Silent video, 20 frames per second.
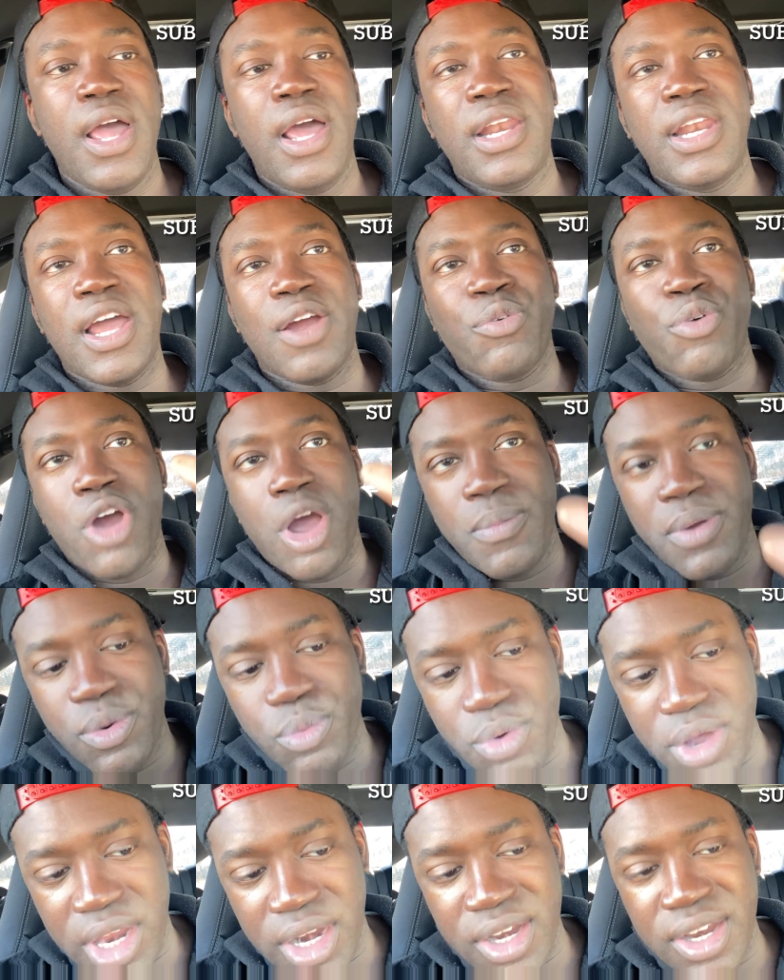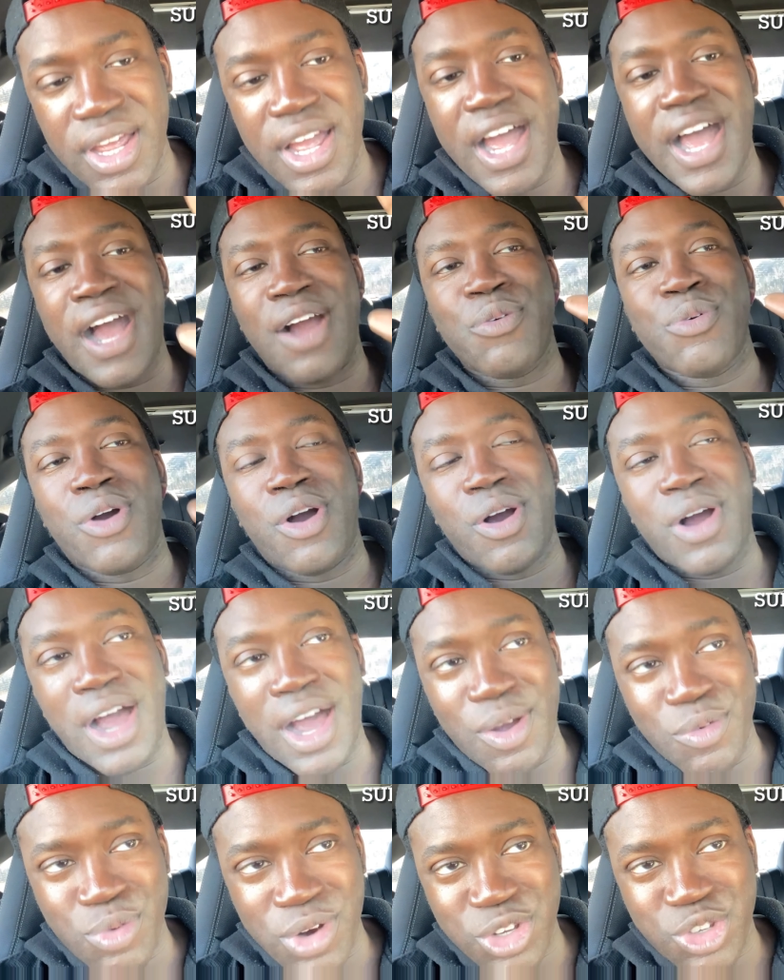Let Roman win at, Raw,
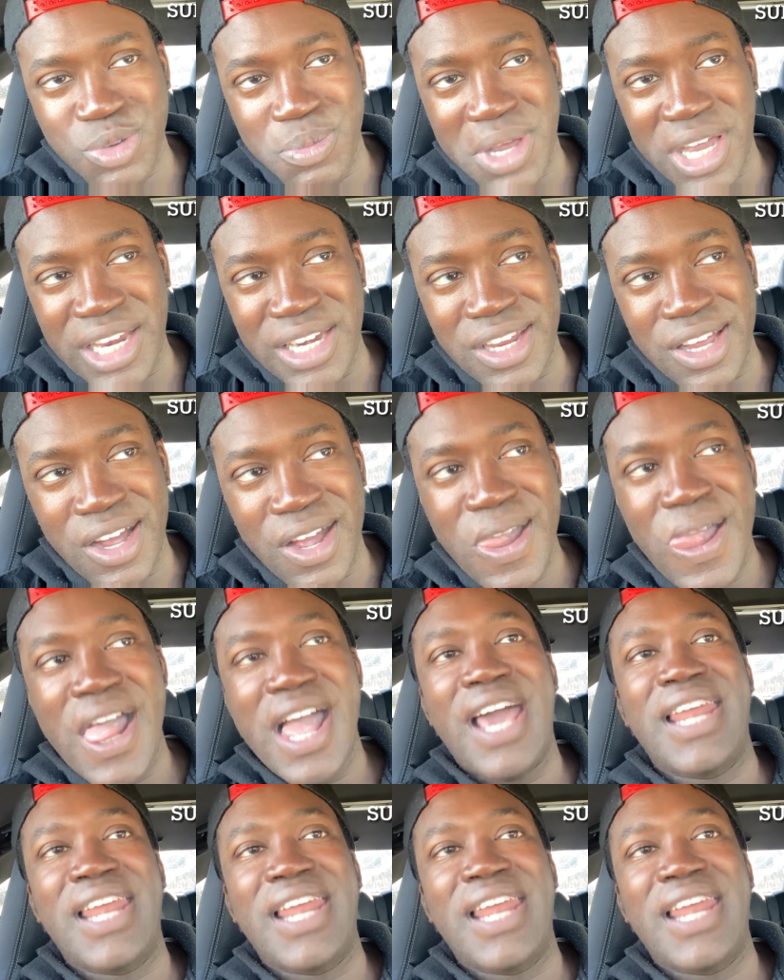at WrestleMania